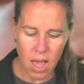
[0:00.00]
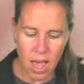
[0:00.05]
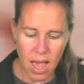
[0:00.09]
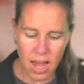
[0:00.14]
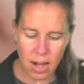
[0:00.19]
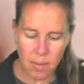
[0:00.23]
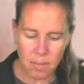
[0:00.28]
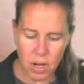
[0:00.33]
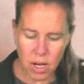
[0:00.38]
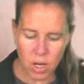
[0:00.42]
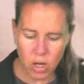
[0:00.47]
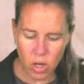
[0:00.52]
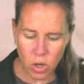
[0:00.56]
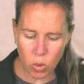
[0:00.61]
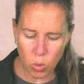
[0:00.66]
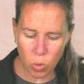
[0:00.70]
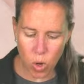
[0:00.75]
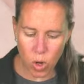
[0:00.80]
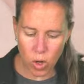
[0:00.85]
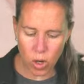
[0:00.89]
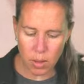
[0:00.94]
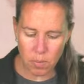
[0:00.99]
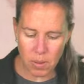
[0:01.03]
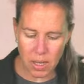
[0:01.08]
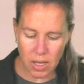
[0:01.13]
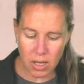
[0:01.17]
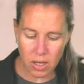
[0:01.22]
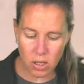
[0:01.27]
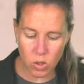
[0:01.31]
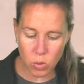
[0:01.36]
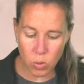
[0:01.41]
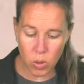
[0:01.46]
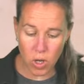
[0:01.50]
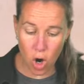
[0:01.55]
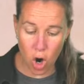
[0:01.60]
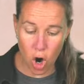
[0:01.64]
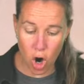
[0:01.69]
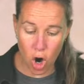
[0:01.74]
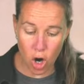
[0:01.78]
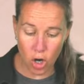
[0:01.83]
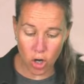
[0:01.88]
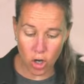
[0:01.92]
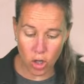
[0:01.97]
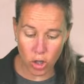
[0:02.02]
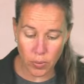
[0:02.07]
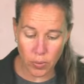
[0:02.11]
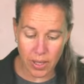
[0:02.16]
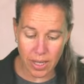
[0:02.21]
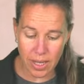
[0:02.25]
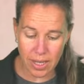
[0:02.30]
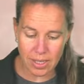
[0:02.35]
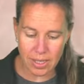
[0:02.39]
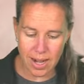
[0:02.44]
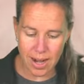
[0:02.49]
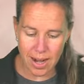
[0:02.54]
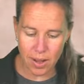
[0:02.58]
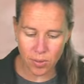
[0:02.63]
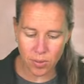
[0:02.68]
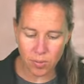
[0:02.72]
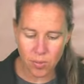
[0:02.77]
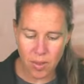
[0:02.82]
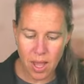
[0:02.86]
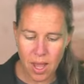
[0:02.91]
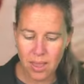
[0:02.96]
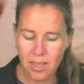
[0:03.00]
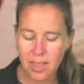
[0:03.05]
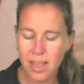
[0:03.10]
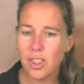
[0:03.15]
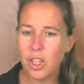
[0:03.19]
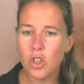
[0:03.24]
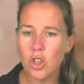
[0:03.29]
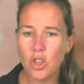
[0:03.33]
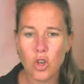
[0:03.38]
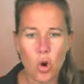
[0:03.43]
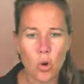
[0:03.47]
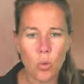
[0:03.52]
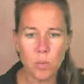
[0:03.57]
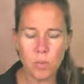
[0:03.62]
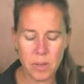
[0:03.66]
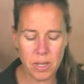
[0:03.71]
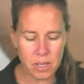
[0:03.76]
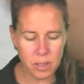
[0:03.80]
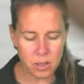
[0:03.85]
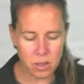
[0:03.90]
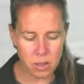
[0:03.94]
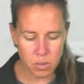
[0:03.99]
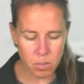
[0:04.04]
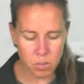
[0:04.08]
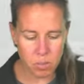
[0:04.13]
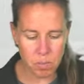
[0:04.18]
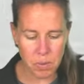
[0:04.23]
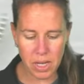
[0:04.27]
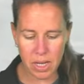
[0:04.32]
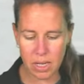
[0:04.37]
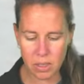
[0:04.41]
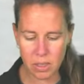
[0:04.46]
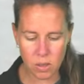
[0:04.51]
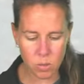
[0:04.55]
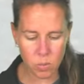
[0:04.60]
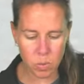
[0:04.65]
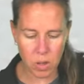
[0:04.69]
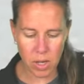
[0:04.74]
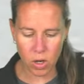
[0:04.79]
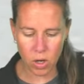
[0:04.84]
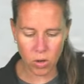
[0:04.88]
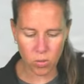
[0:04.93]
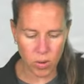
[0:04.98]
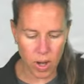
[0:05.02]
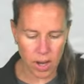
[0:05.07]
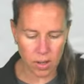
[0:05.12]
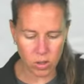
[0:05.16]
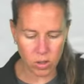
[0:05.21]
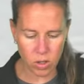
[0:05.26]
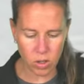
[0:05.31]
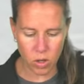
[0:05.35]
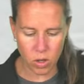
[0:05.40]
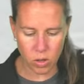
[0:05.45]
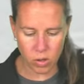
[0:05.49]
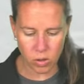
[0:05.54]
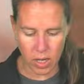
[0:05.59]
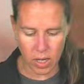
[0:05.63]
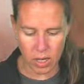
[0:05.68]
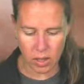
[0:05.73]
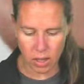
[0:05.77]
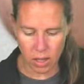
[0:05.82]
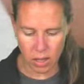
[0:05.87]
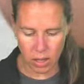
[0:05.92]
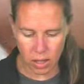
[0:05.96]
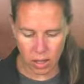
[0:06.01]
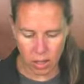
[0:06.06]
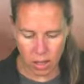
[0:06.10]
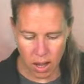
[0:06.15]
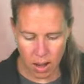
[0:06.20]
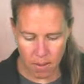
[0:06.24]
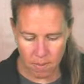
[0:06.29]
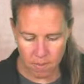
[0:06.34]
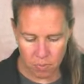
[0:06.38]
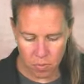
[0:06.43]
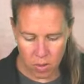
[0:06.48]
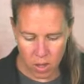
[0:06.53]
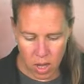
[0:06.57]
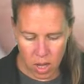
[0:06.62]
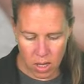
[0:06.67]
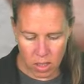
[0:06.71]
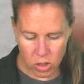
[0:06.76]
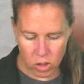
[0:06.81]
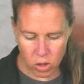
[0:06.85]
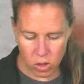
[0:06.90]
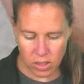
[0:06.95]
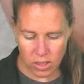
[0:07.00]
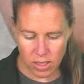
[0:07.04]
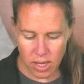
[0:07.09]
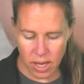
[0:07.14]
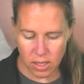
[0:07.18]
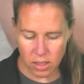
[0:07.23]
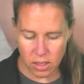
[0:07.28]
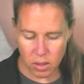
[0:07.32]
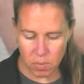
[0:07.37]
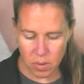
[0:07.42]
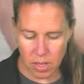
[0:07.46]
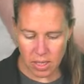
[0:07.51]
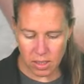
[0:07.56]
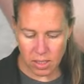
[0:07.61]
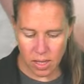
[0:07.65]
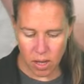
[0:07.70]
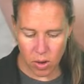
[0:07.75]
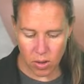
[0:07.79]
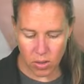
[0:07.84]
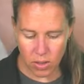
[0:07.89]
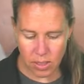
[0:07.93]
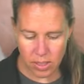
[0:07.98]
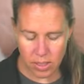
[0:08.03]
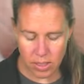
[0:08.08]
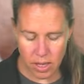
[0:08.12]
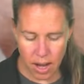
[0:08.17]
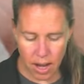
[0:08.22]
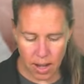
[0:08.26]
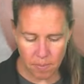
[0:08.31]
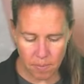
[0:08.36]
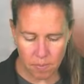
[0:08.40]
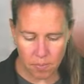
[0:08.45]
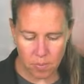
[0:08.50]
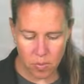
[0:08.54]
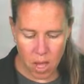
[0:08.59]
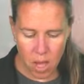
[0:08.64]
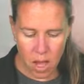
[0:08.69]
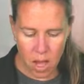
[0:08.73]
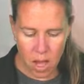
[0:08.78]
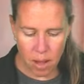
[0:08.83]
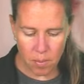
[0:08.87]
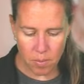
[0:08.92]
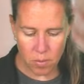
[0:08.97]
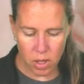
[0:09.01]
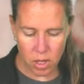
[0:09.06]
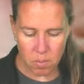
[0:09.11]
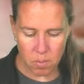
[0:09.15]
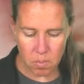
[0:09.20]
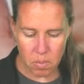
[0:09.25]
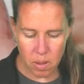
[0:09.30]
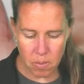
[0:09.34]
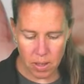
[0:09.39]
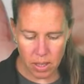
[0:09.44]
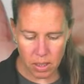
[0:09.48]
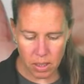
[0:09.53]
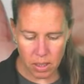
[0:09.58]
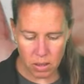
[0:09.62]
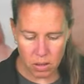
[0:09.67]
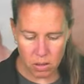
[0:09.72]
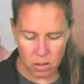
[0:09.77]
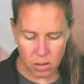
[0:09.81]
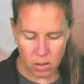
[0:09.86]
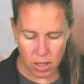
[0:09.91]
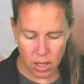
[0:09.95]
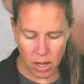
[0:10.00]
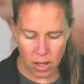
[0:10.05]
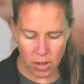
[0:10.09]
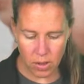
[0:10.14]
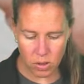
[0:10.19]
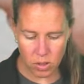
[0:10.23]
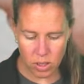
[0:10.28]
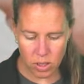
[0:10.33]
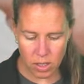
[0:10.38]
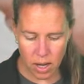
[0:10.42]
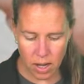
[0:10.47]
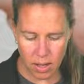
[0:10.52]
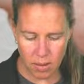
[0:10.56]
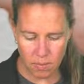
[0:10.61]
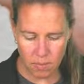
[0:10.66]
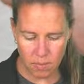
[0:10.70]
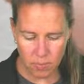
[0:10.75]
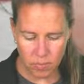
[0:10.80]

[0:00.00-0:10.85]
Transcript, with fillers: And I'm not going to worry because we are gluing it down that the dome bead is spinning around at all or anything like that. So this has the beads now on the side. I'm going to mimic the other side,